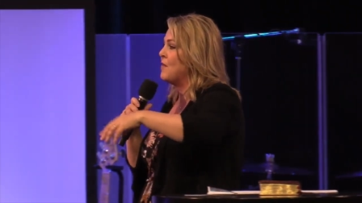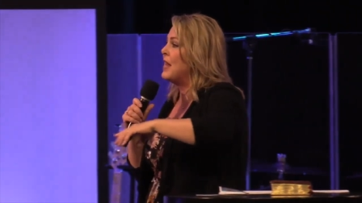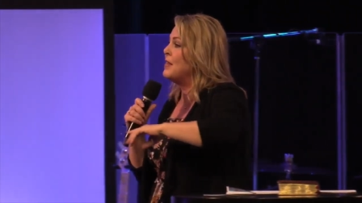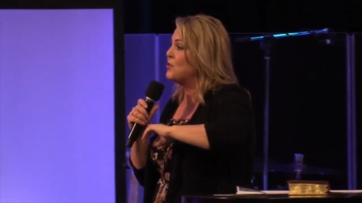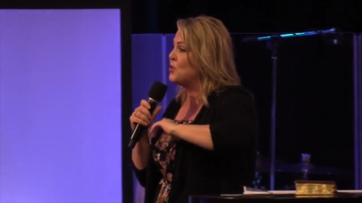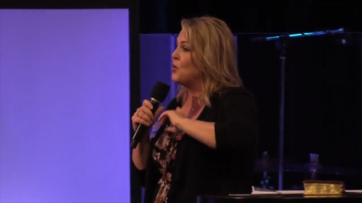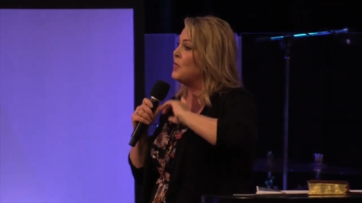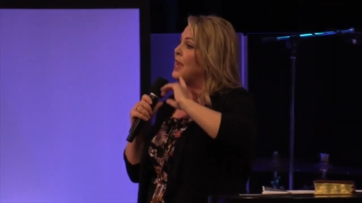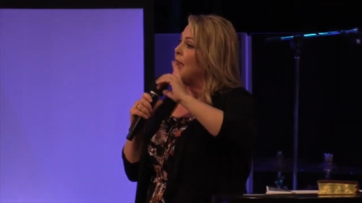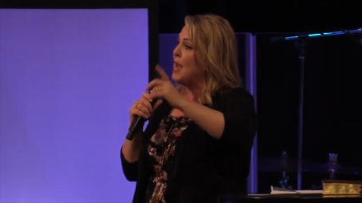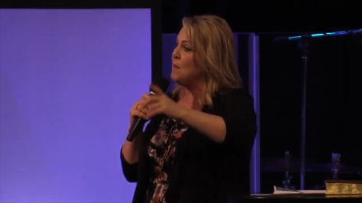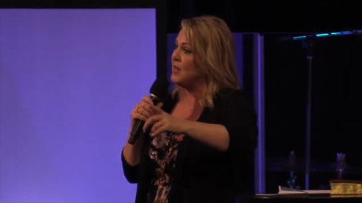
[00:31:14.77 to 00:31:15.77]
and so they
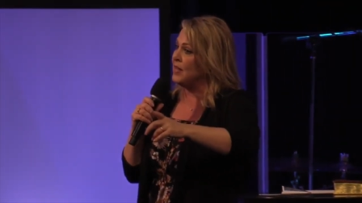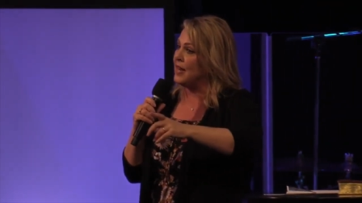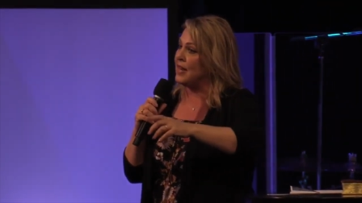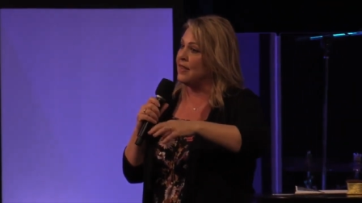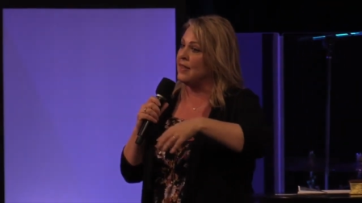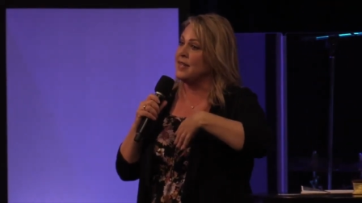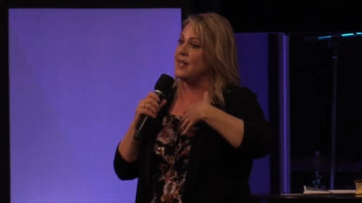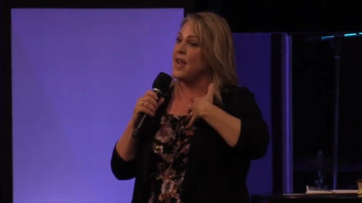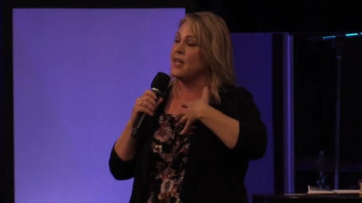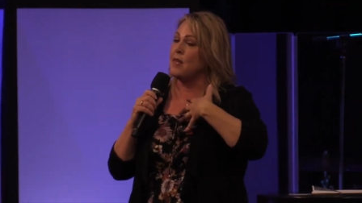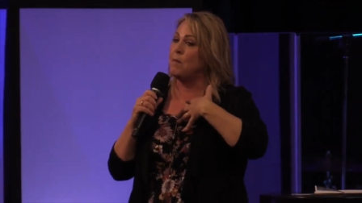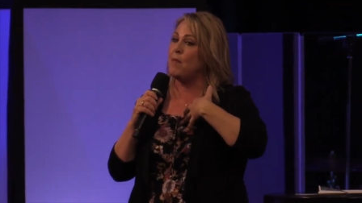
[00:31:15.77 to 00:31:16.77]
emulate it. They take
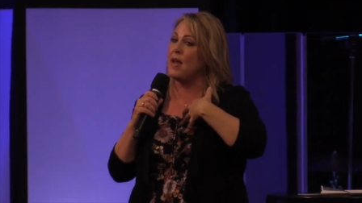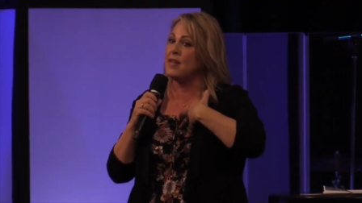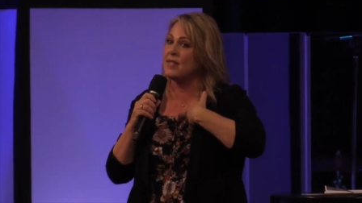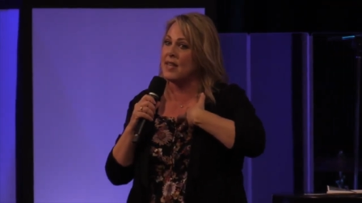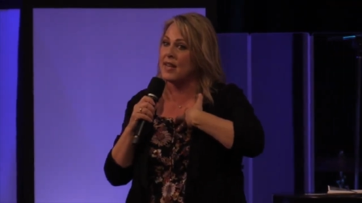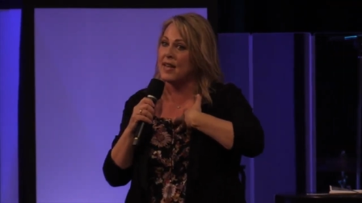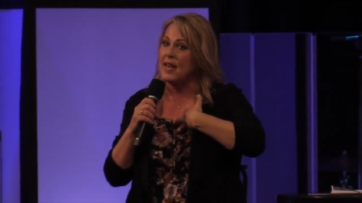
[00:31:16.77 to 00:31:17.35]
the basic